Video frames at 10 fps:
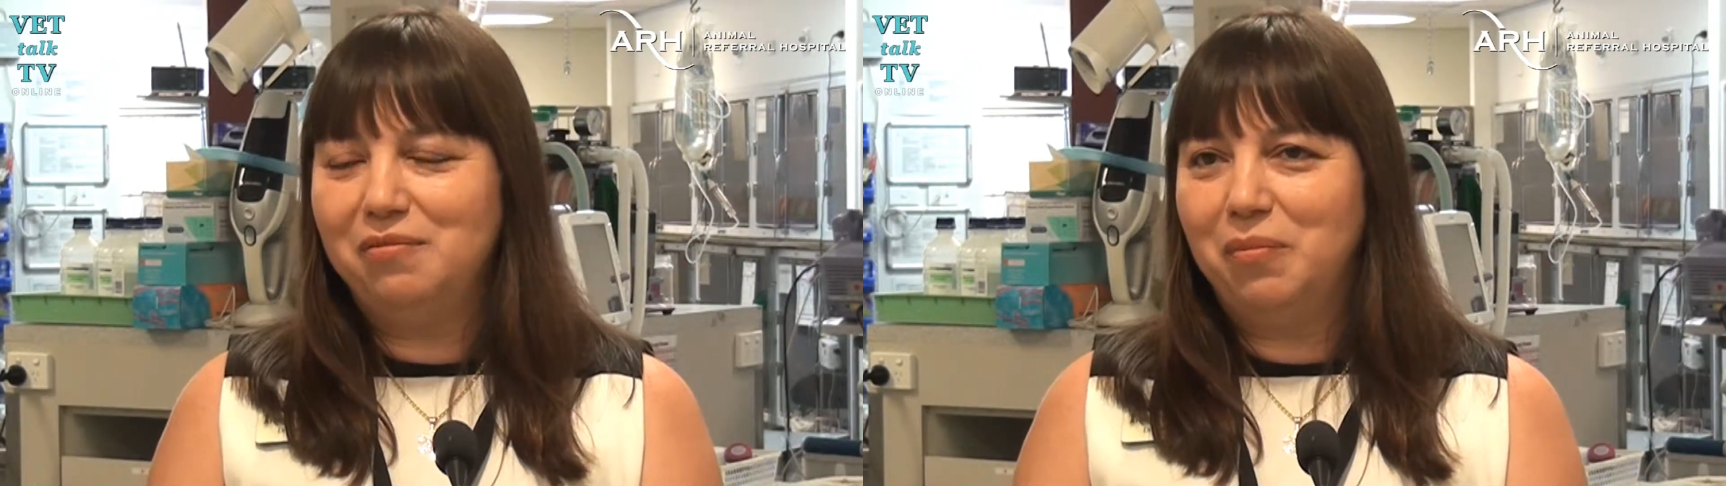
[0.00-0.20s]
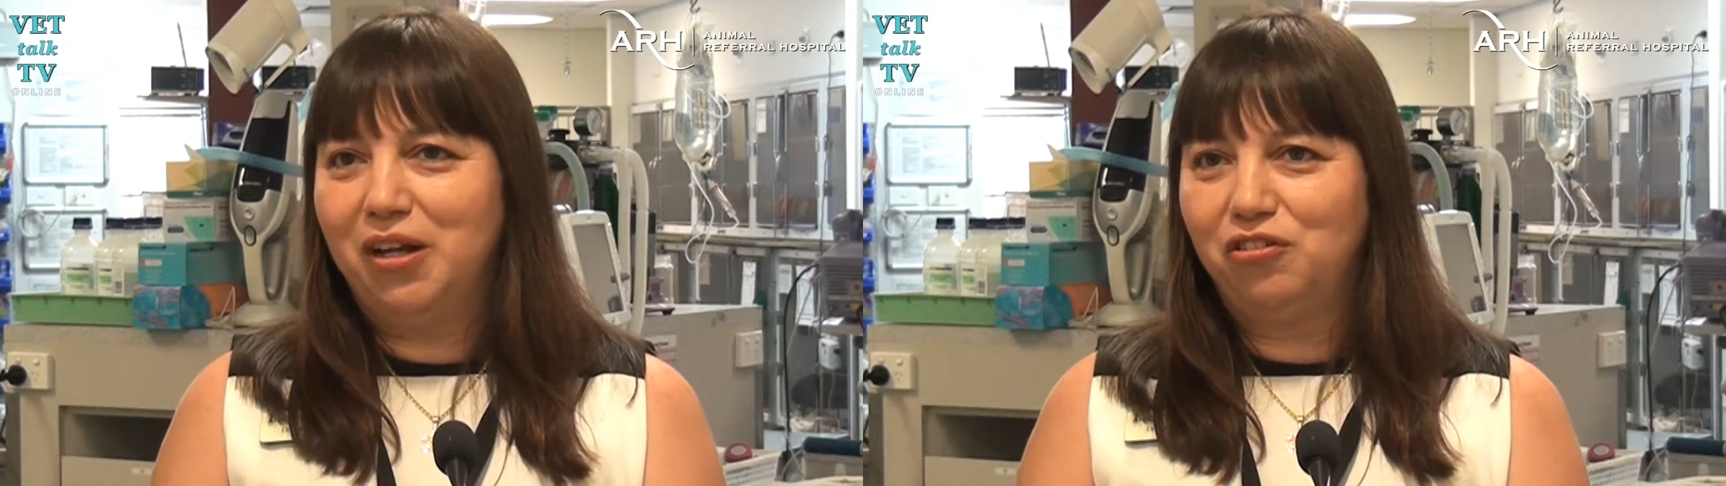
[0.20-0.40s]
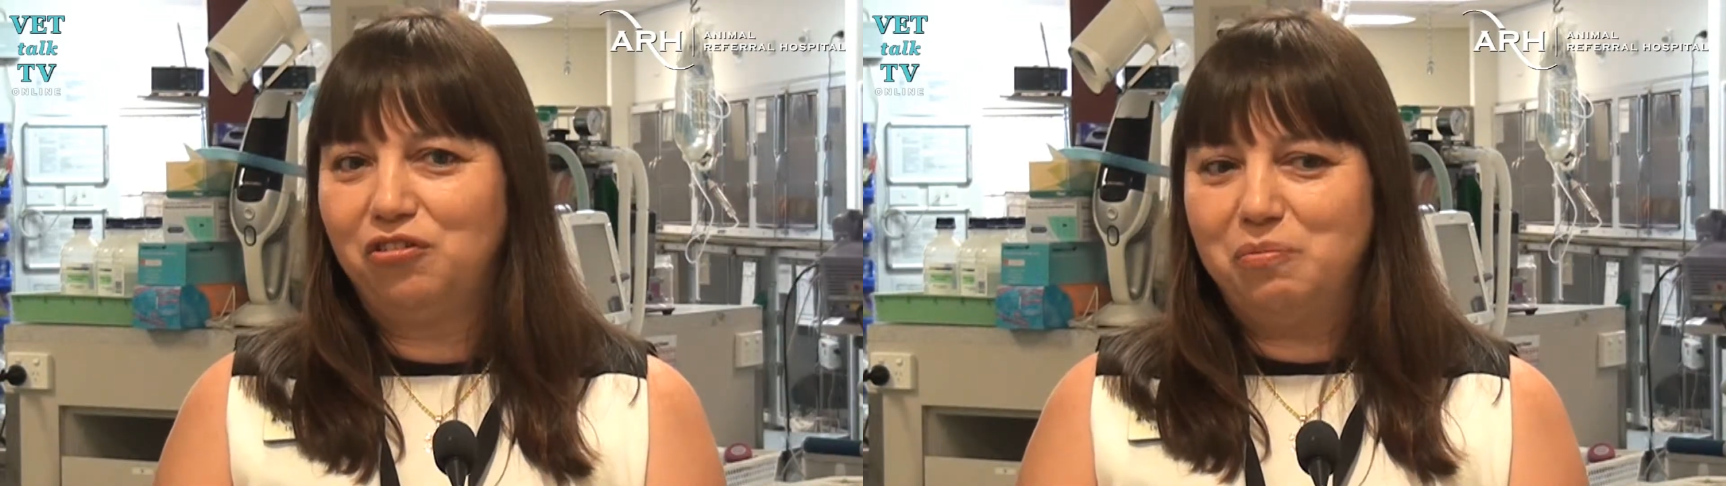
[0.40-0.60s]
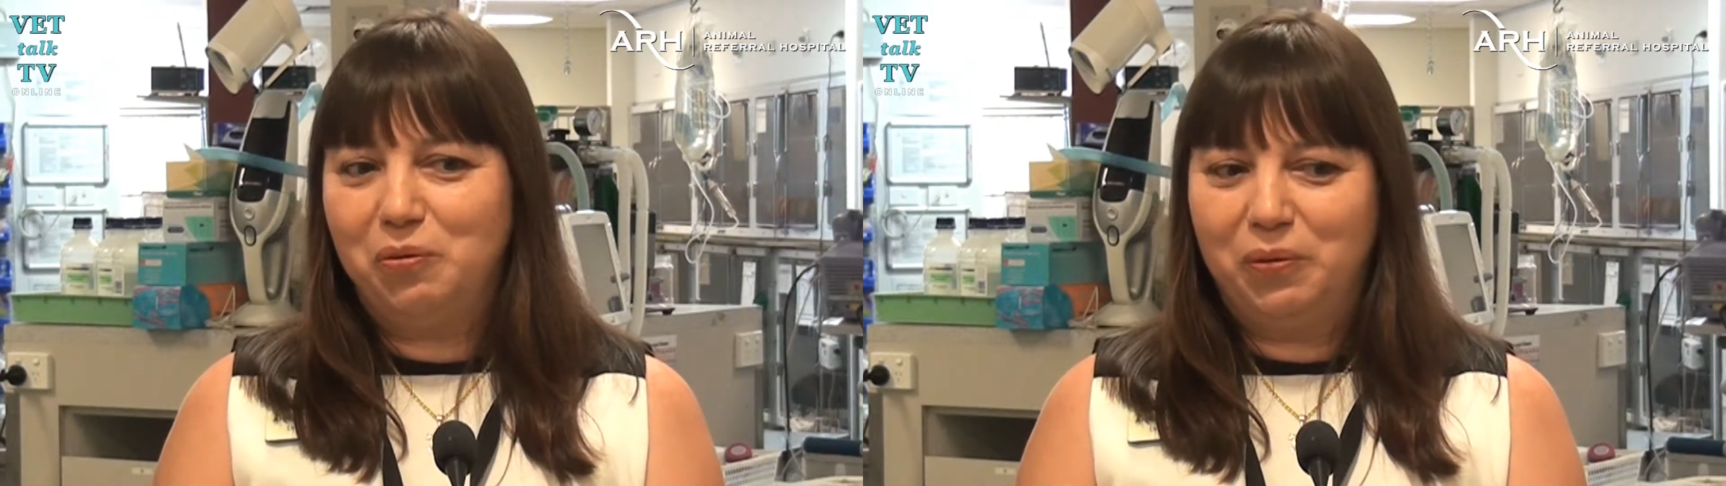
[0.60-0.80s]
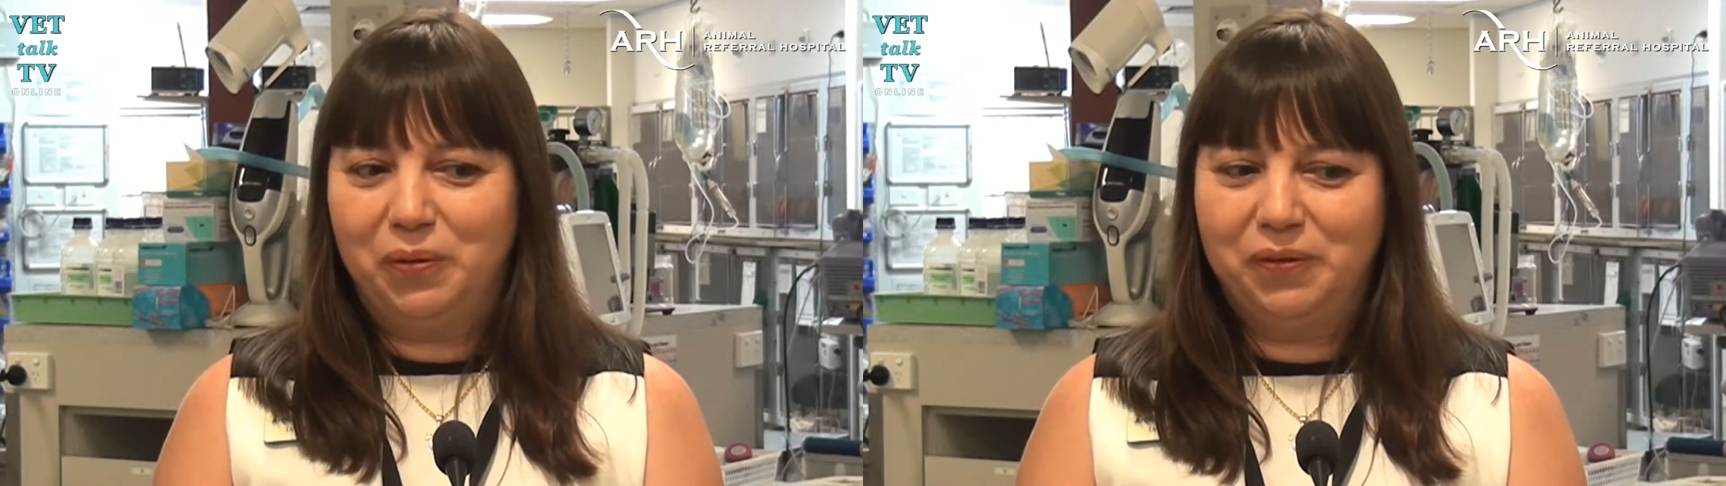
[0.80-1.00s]
much
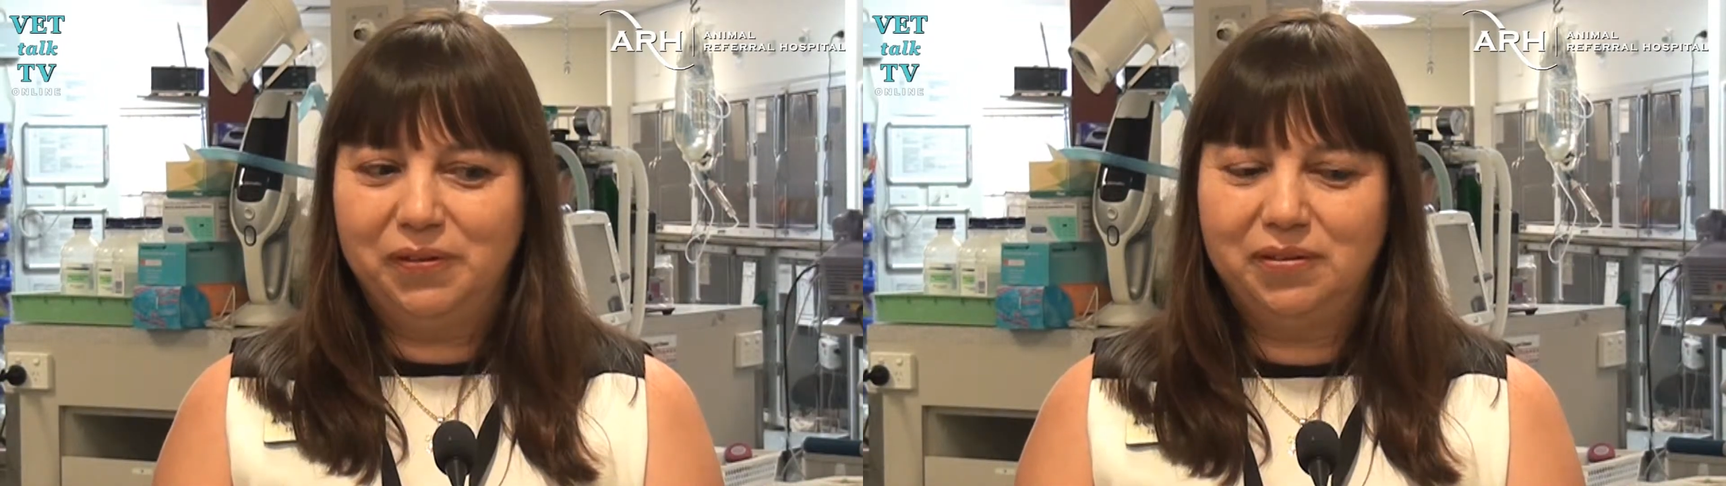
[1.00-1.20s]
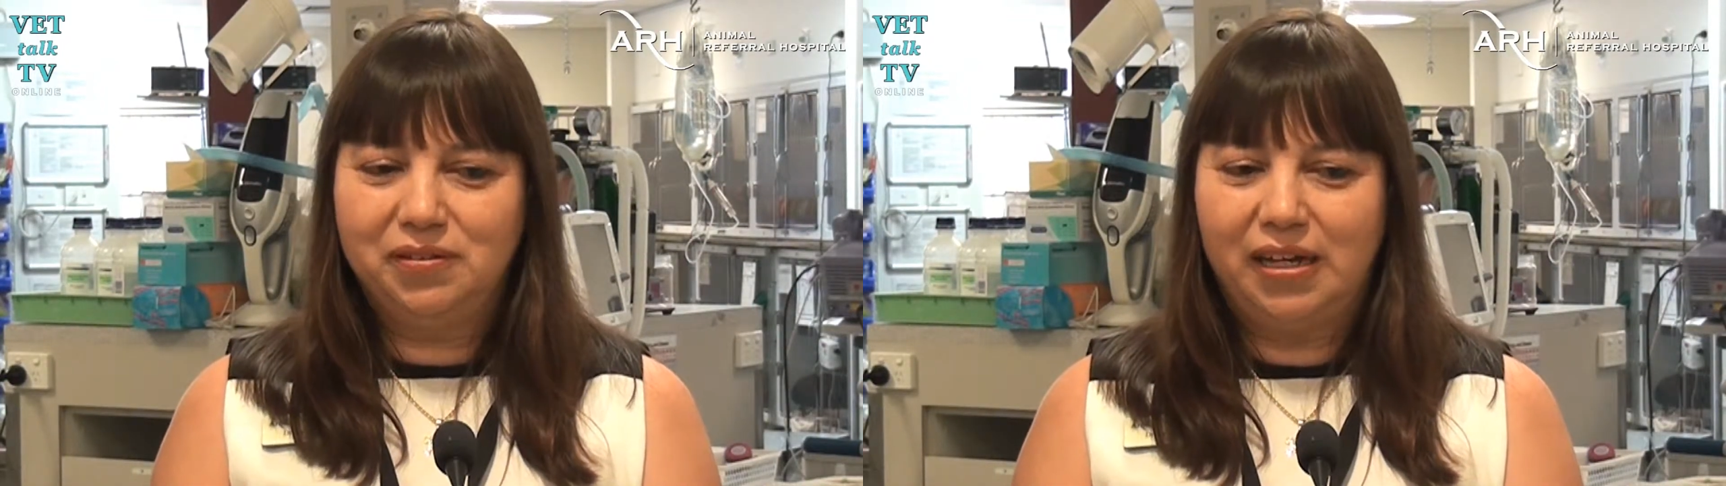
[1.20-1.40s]
more...